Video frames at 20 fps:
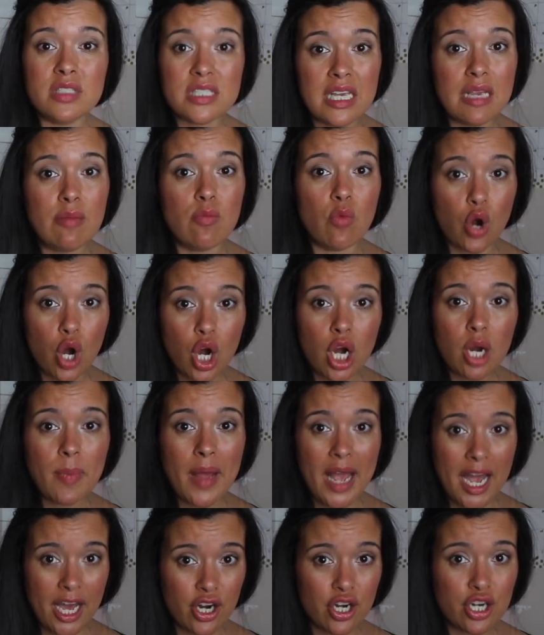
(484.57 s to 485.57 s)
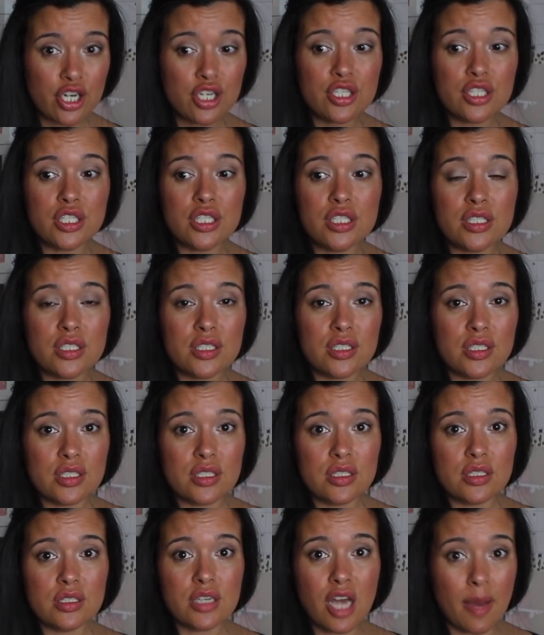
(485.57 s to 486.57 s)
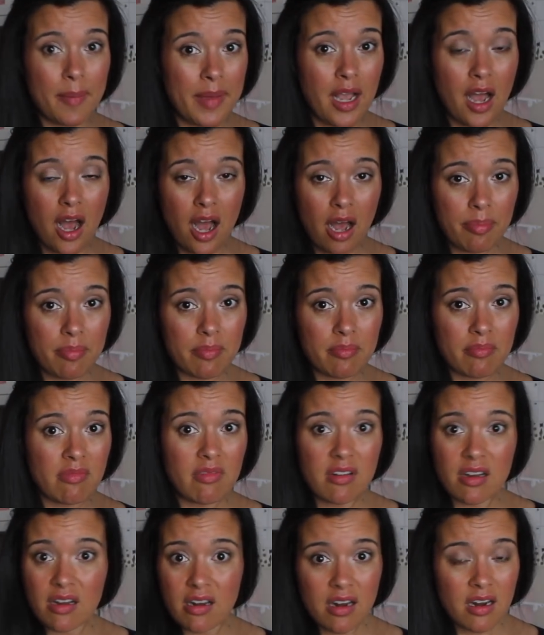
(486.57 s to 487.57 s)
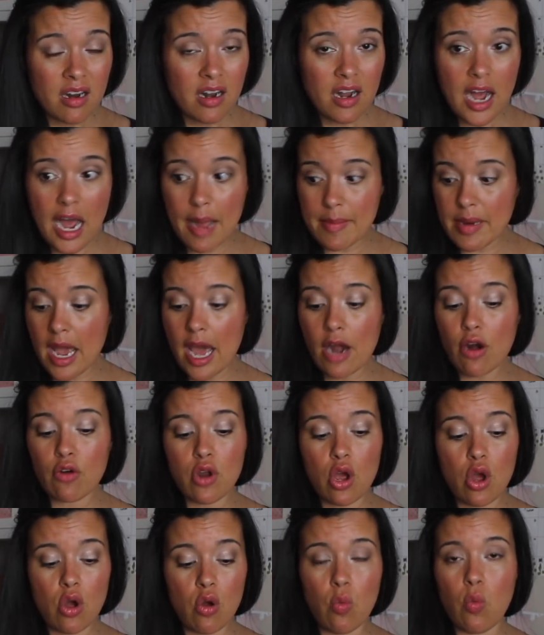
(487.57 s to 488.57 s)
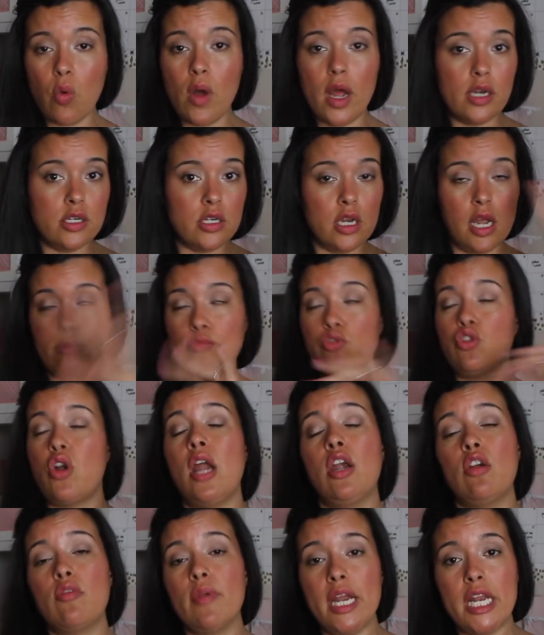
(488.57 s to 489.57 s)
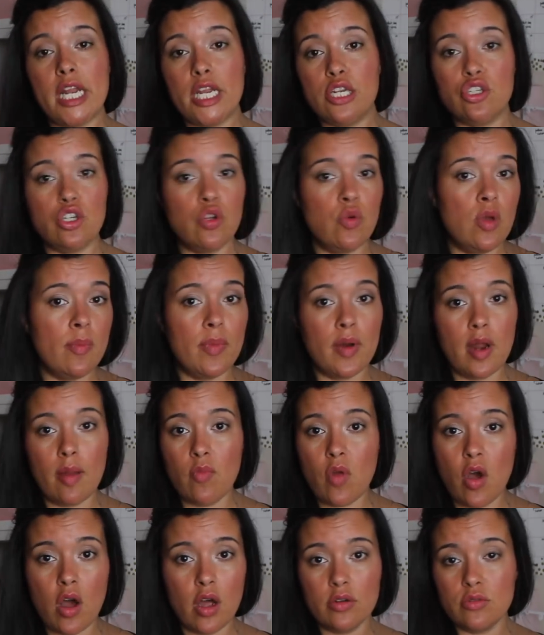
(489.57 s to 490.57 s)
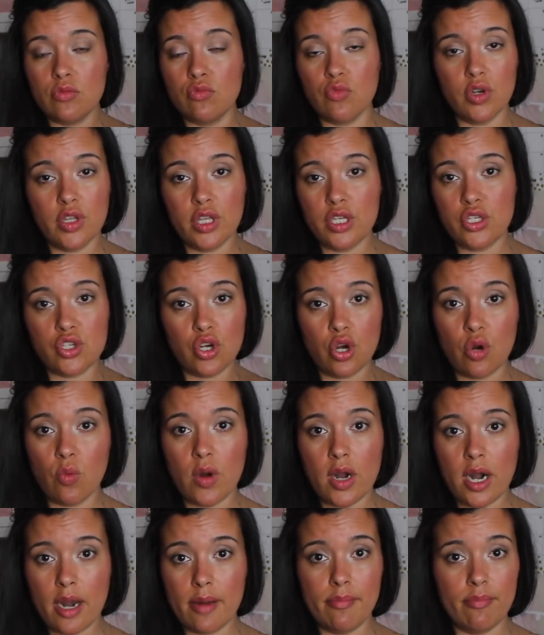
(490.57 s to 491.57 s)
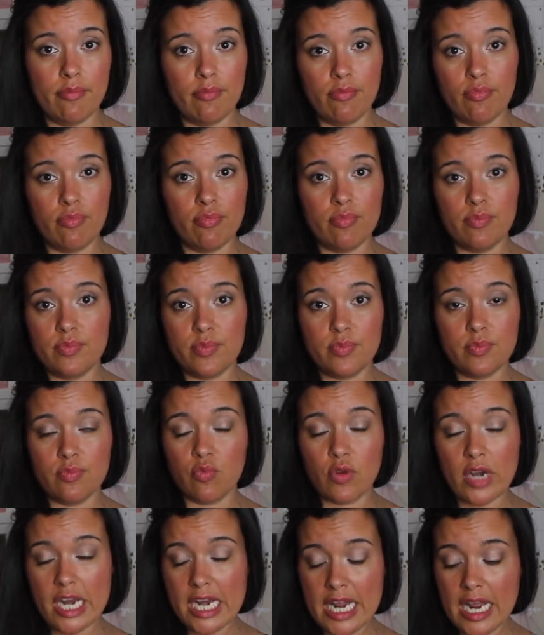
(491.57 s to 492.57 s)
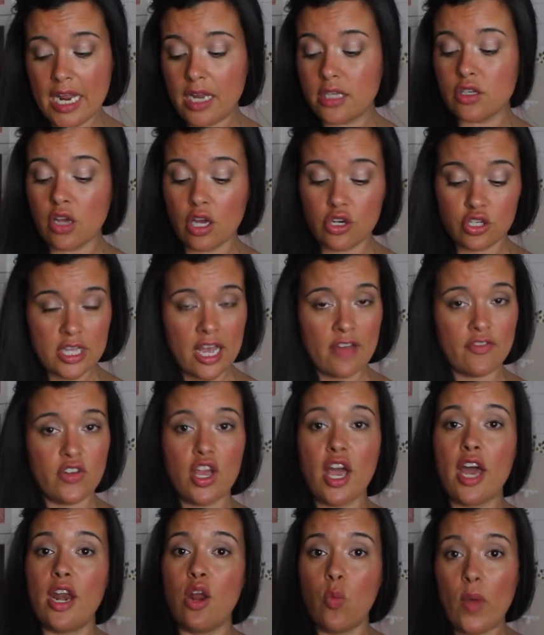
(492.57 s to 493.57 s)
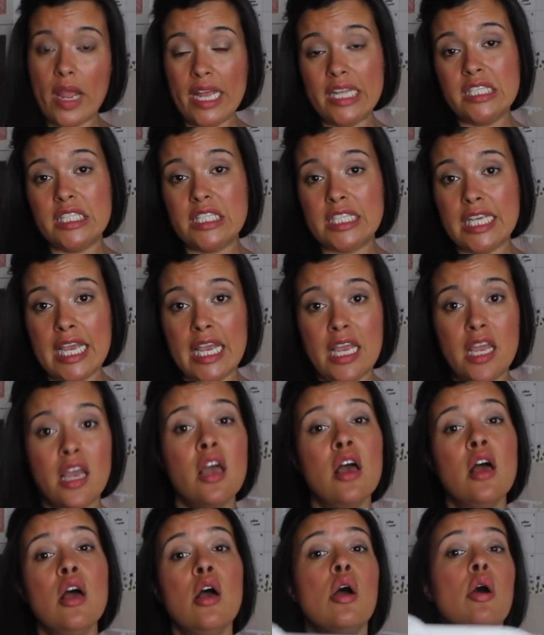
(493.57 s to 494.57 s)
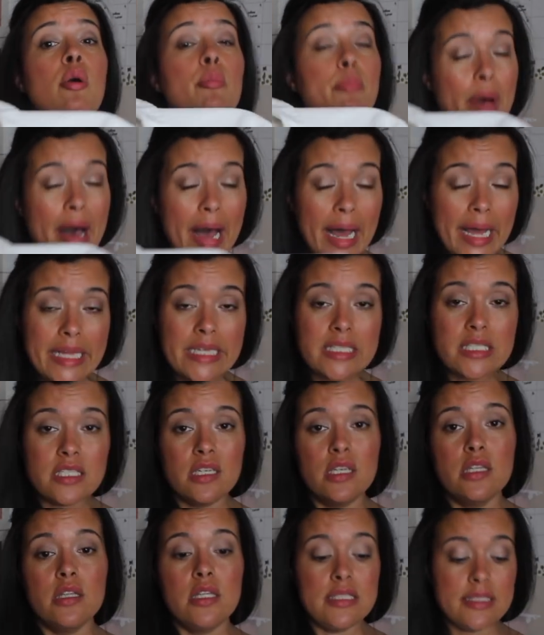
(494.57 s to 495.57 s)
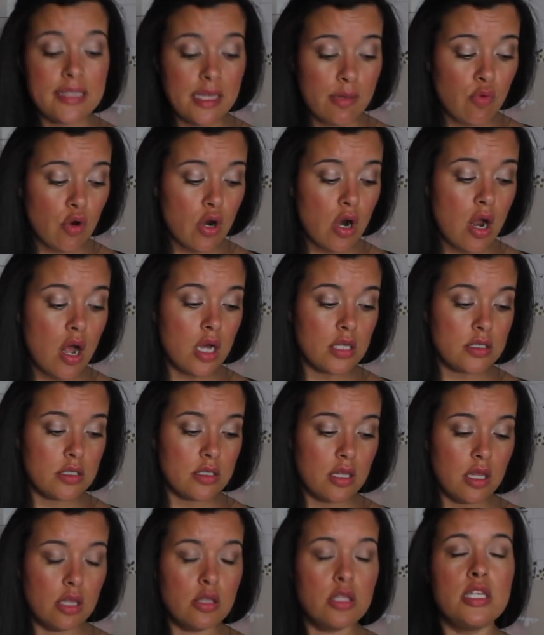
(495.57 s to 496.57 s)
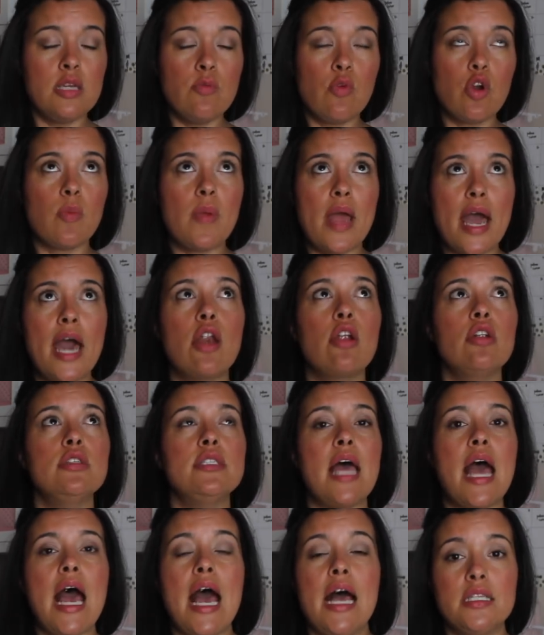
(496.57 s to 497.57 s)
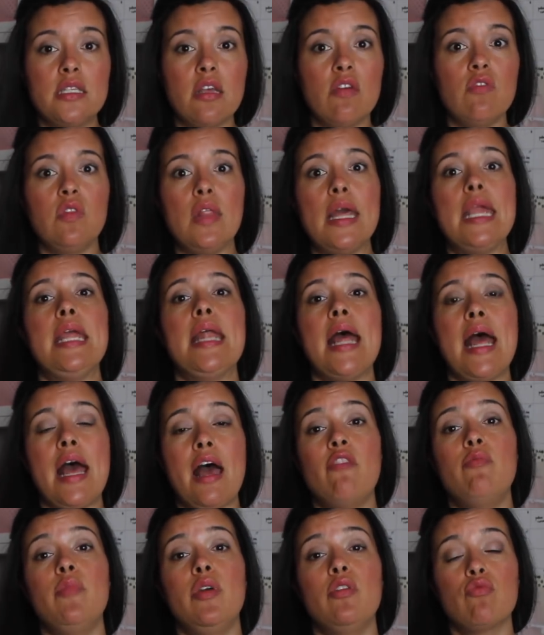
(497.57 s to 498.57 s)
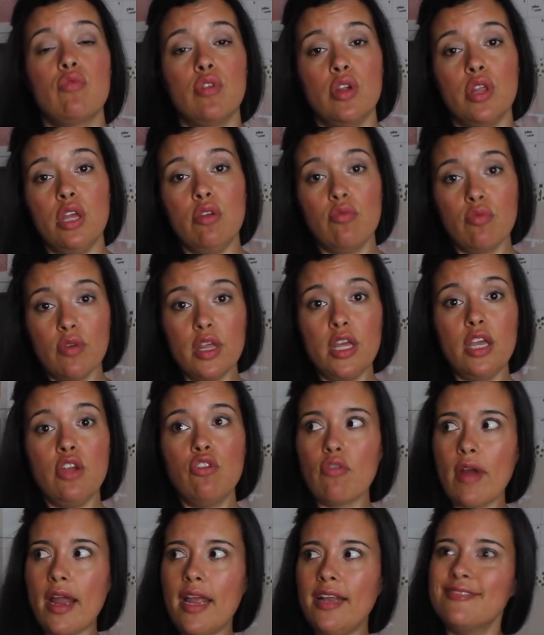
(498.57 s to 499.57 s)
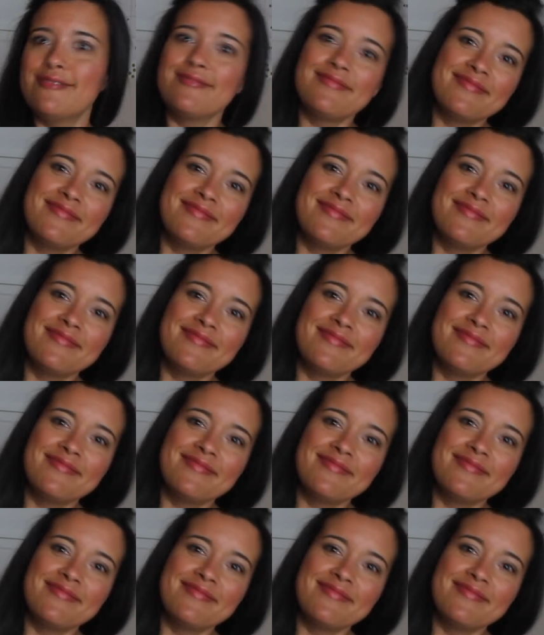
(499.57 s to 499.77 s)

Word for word: Seamwork patterns coming up. I mean, I don't know what I'm trying to read into it, but I'm not really sure what I'm reading. So I just have to kind of wait and see. But the Seamwork patterns as of late have been really, really great.